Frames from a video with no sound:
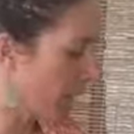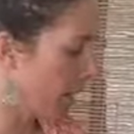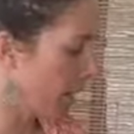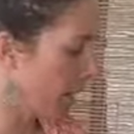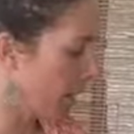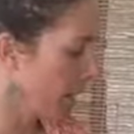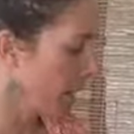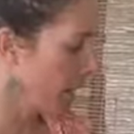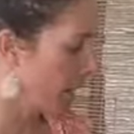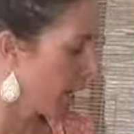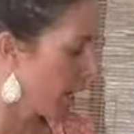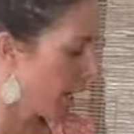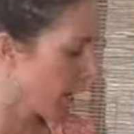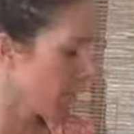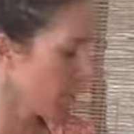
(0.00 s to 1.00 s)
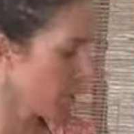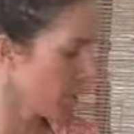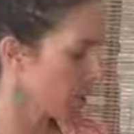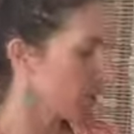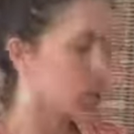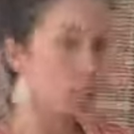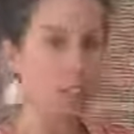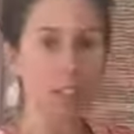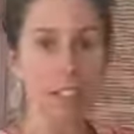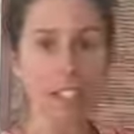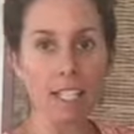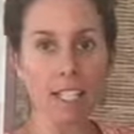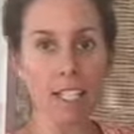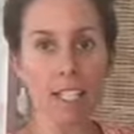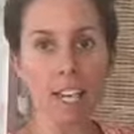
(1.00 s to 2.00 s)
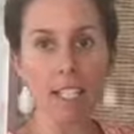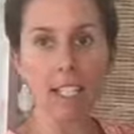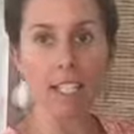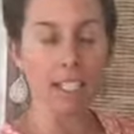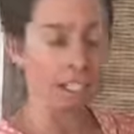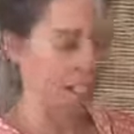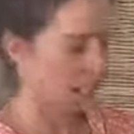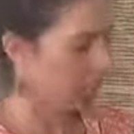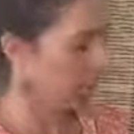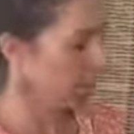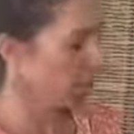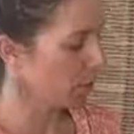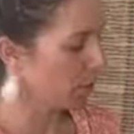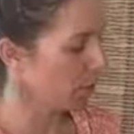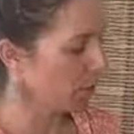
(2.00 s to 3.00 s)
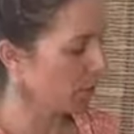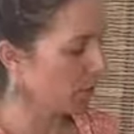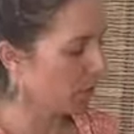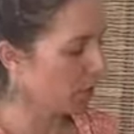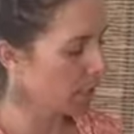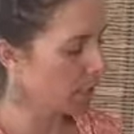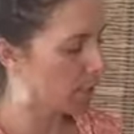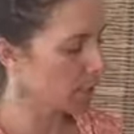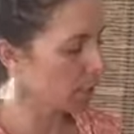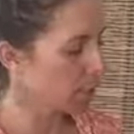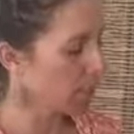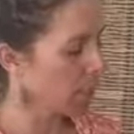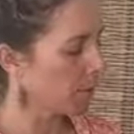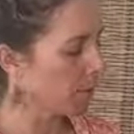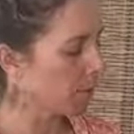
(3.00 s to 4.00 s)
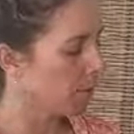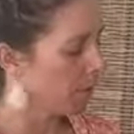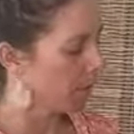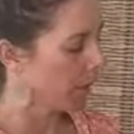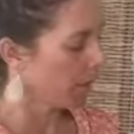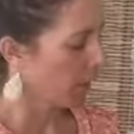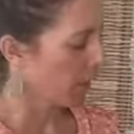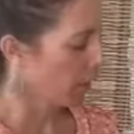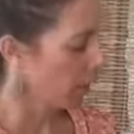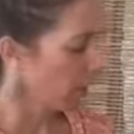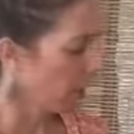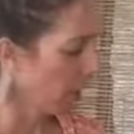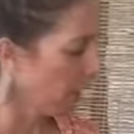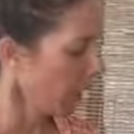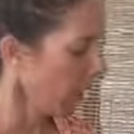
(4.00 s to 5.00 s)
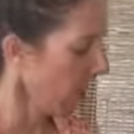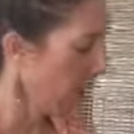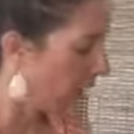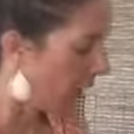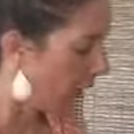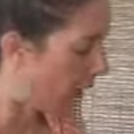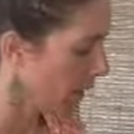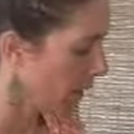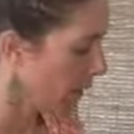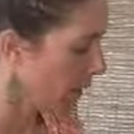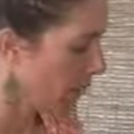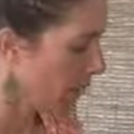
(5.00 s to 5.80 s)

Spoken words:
powder and I'm just slowly adding it into the saucepan and